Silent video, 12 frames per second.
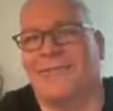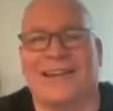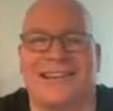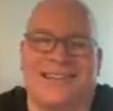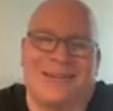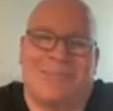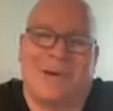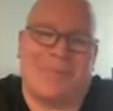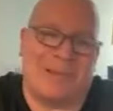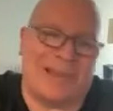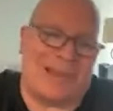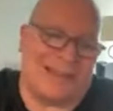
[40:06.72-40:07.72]
if I kill a
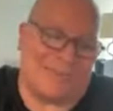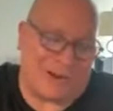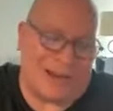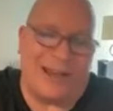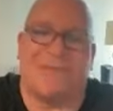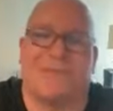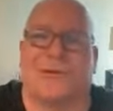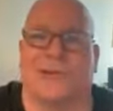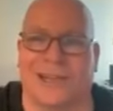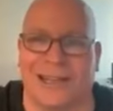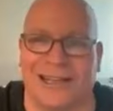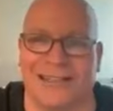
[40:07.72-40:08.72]
puppy,
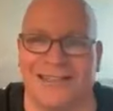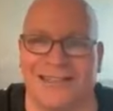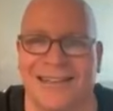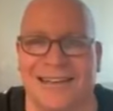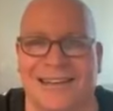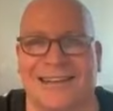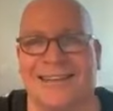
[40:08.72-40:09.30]
whatever. Like it's,